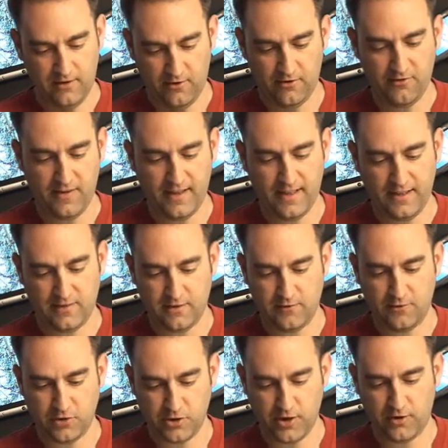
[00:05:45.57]
or
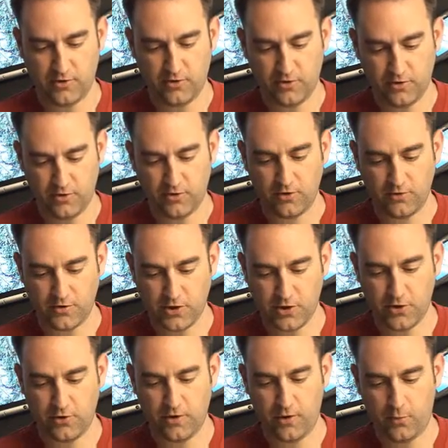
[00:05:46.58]
financing for shelters that serve
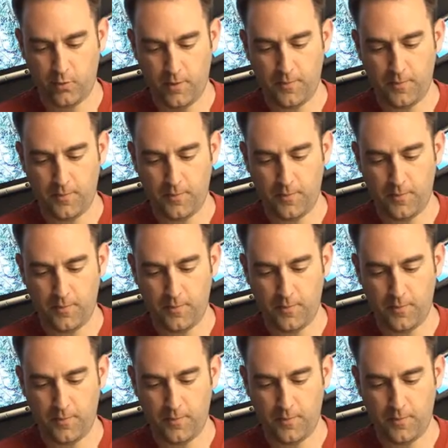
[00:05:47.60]
children and